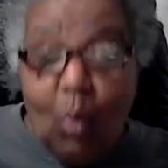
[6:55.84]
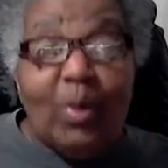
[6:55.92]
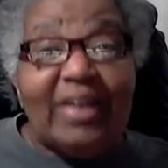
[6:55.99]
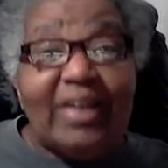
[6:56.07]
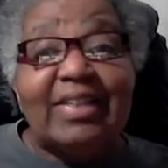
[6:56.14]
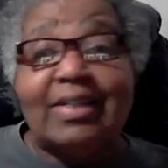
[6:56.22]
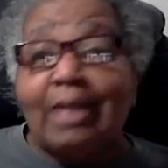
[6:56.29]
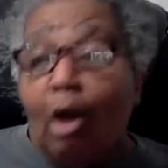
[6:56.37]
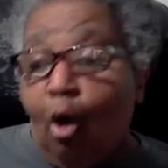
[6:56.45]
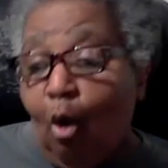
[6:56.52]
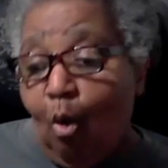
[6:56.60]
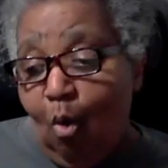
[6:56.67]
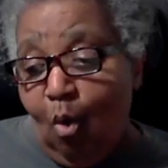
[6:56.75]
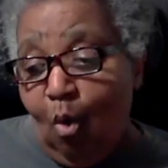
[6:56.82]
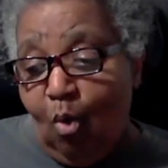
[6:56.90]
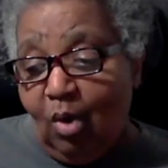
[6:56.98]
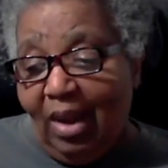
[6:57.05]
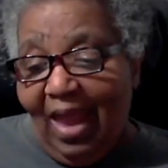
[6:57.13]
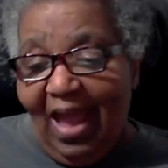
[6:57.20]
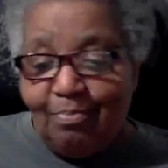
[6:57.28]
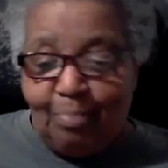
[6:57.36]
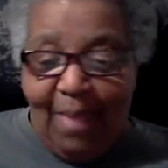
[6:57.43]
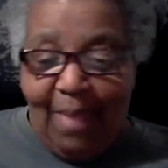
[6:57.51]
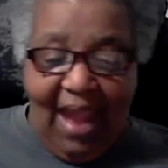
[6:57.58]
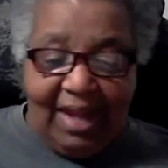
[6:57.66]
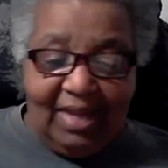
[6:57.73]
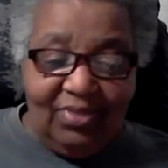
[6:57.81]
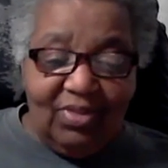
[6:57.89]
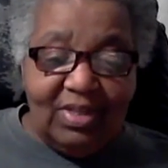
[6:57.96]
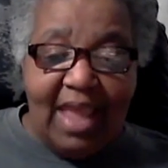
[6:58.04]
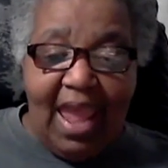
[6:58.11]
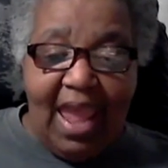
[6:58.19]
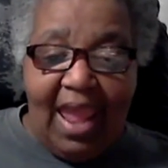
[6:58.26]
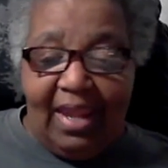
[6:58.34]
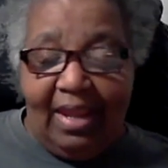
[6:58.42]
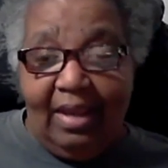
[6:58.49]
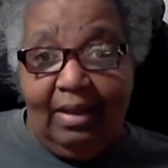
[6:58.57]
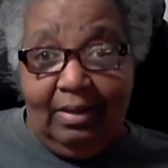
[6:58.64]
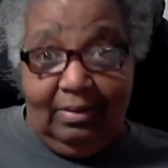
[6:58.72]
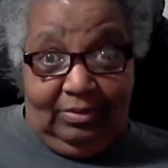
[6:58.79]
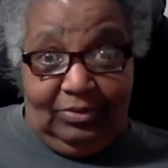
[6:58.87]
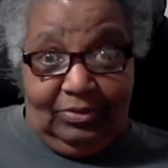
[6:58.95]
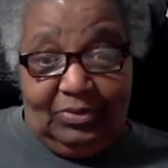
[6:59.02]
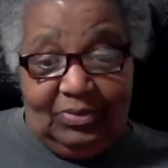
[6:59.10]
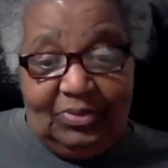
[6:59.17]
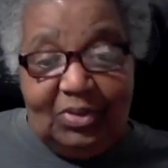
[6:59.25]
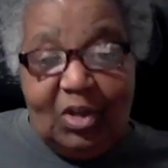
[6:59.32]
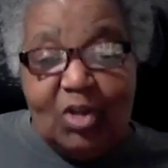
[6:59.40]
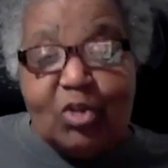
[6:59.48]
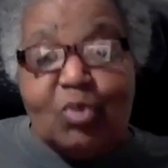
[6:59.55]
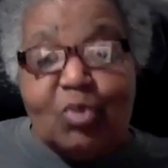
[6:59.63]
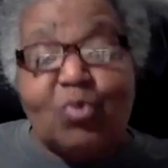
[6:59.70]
We did a whole lot back in the day to